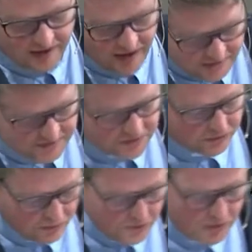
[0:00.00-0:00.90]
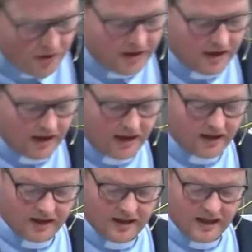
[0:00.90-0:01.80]
us through
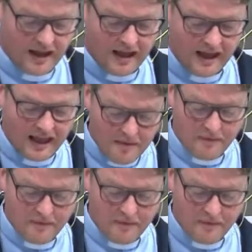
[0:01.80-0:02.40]
him